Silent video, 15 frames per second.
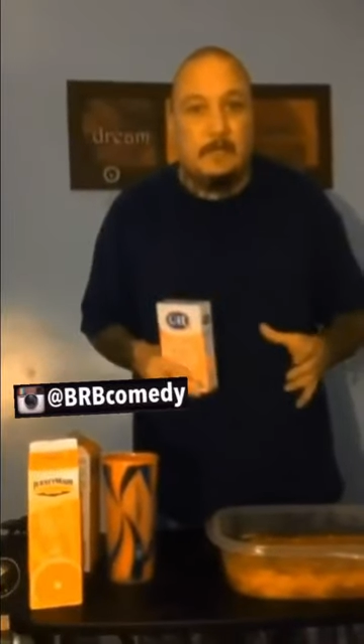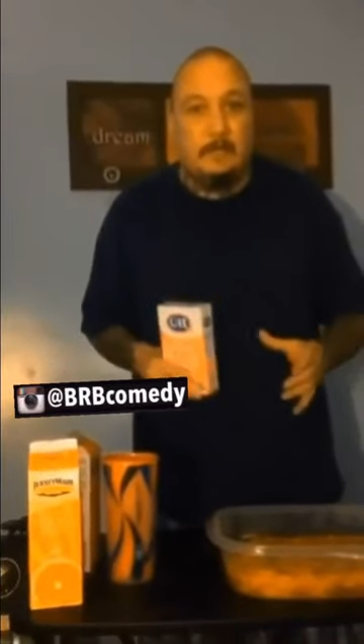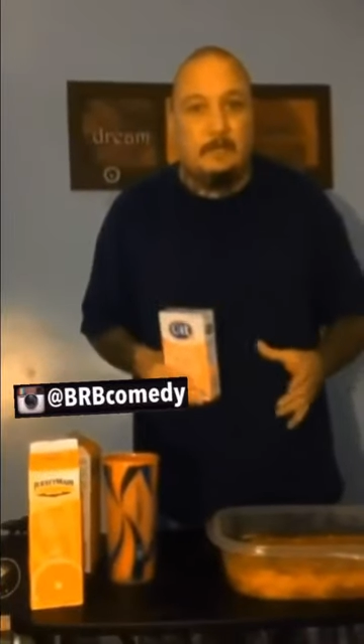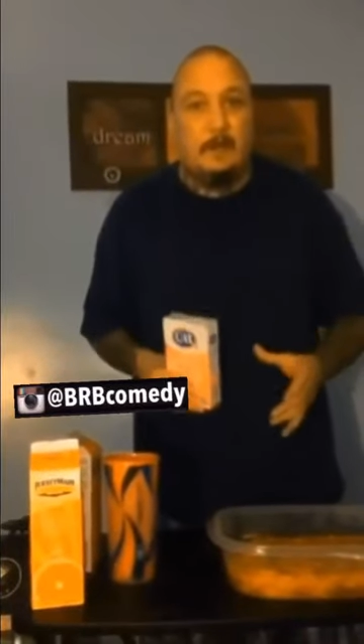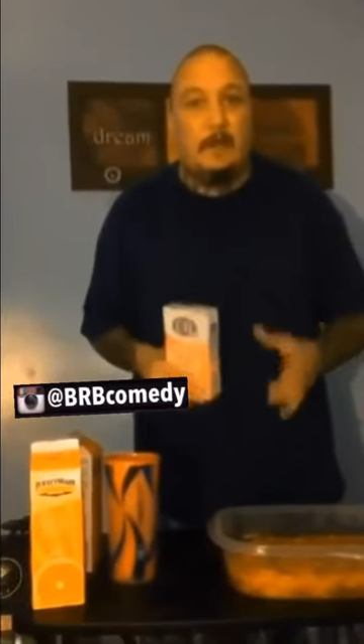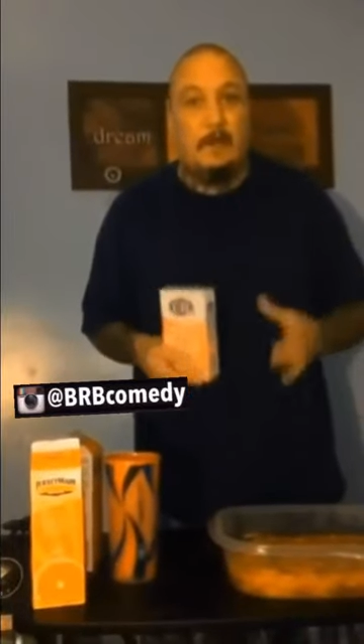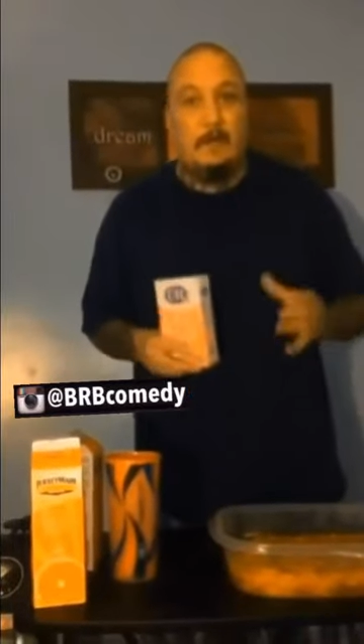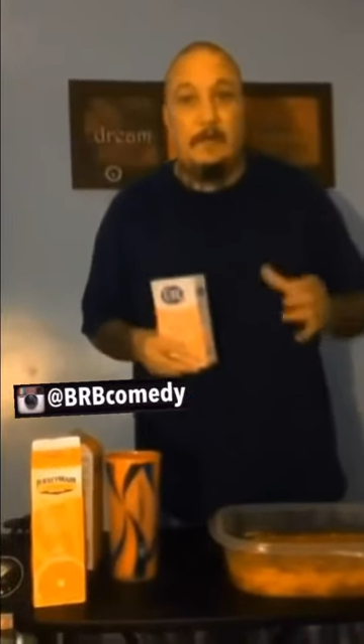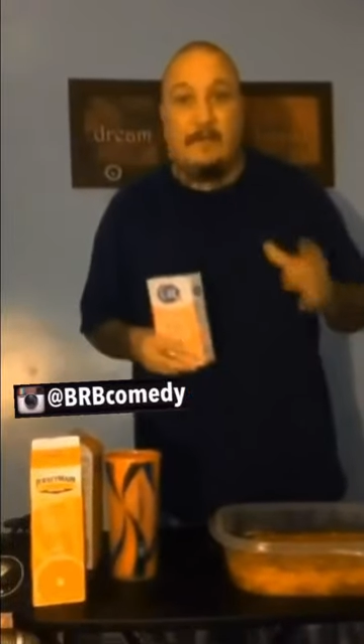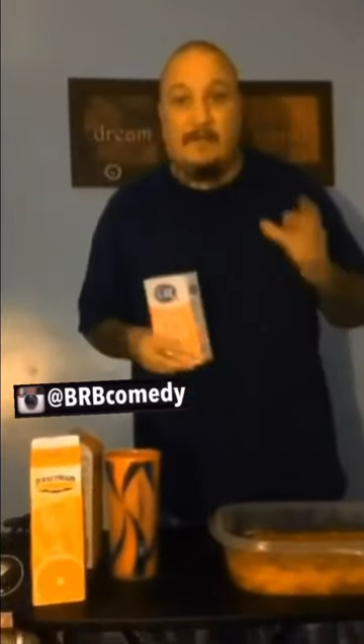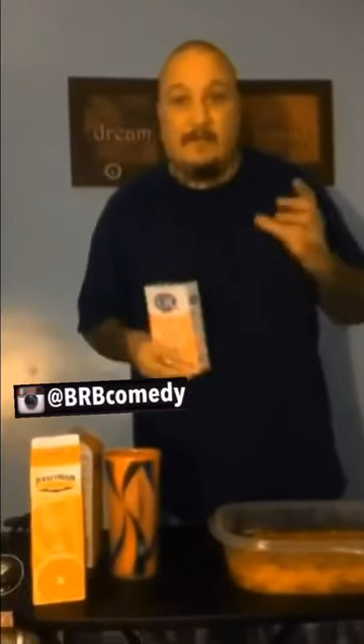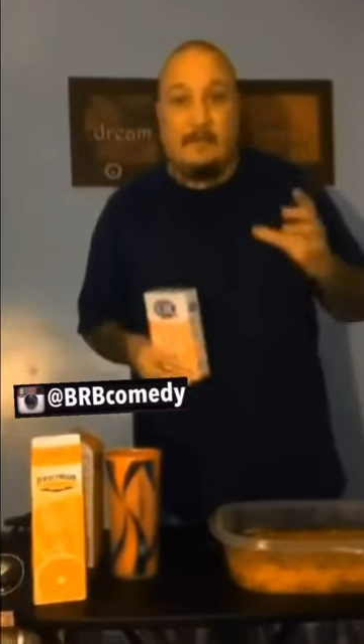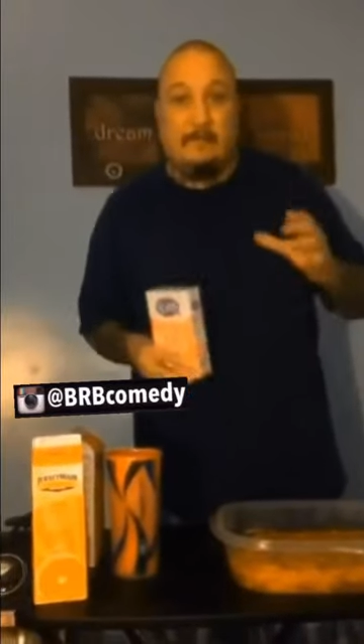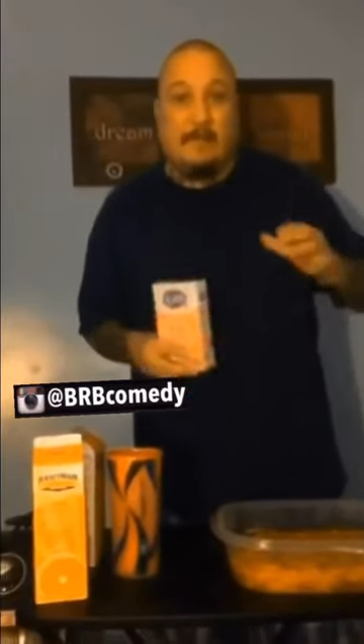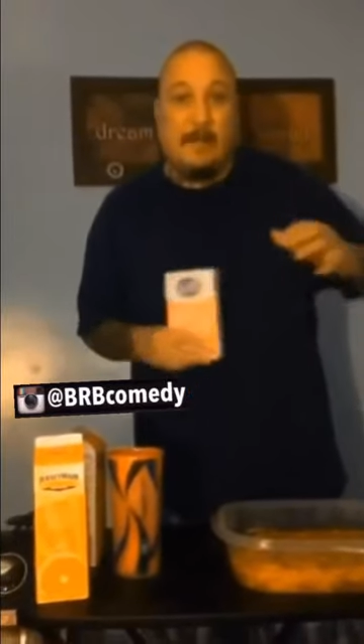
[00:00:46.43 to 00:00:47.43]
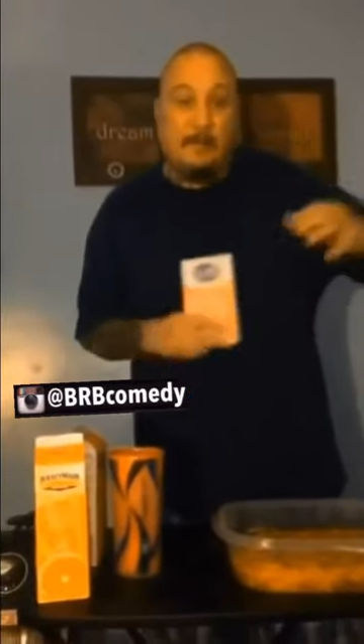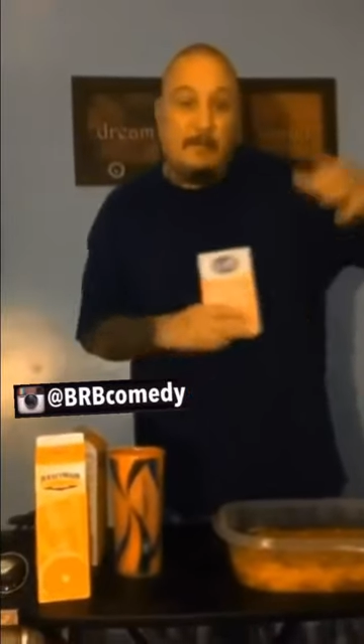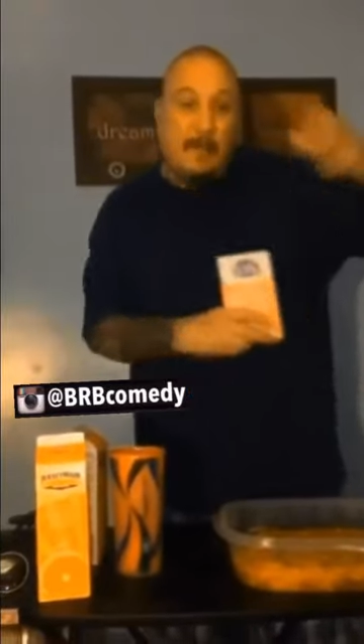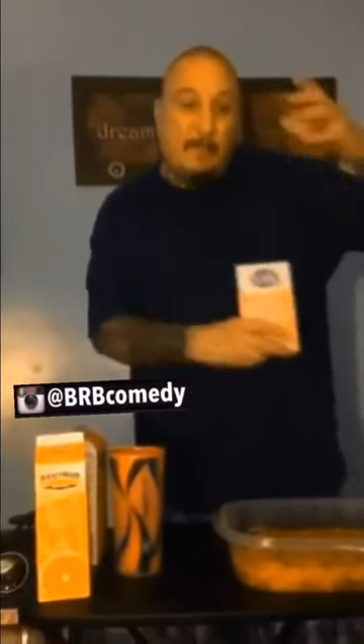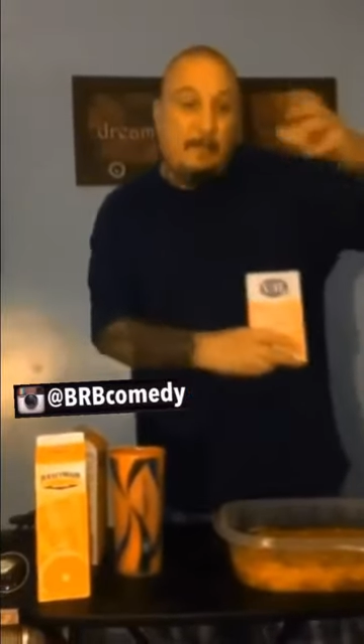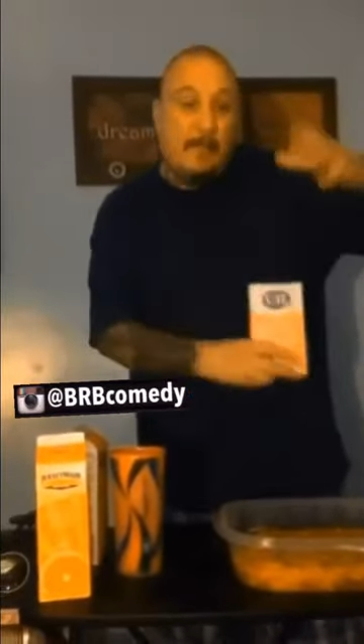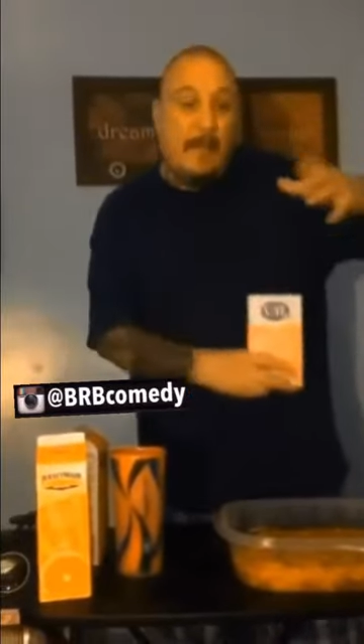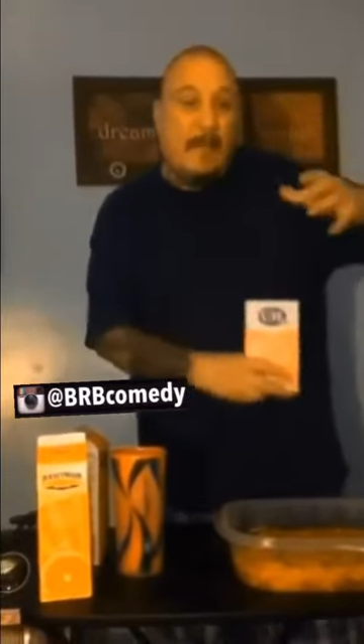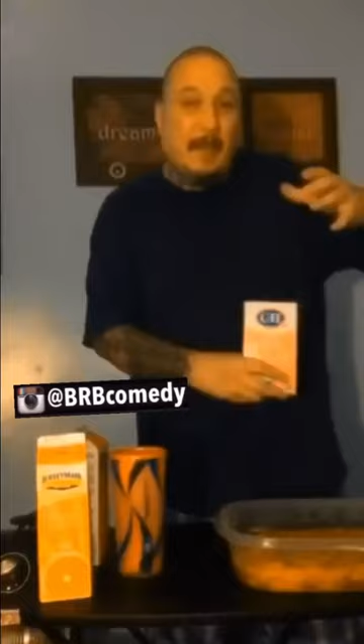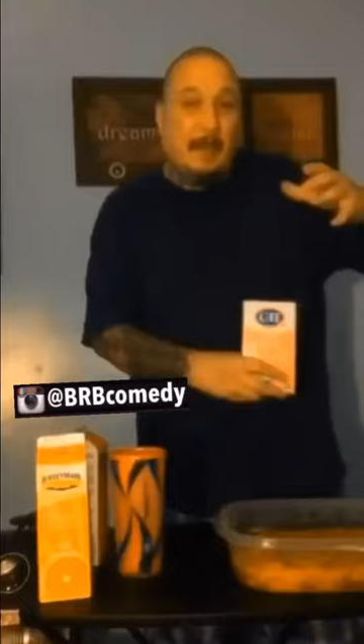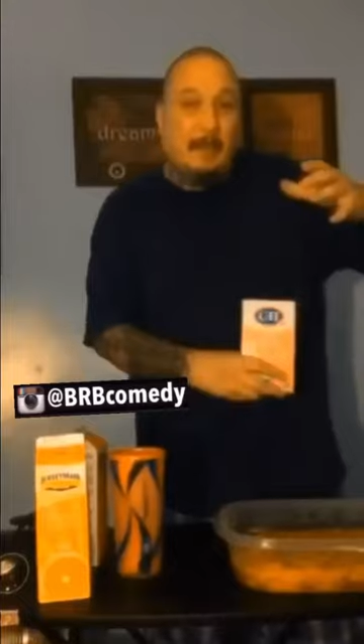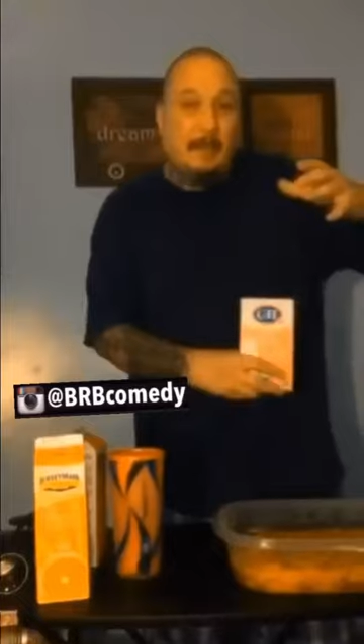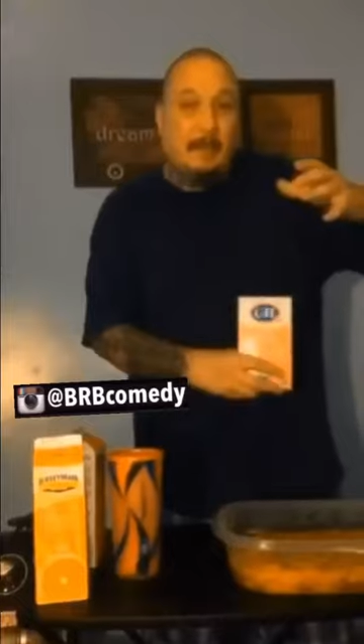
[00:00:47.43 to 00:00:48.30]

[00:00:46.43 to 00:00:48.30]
It's 170 gram pack.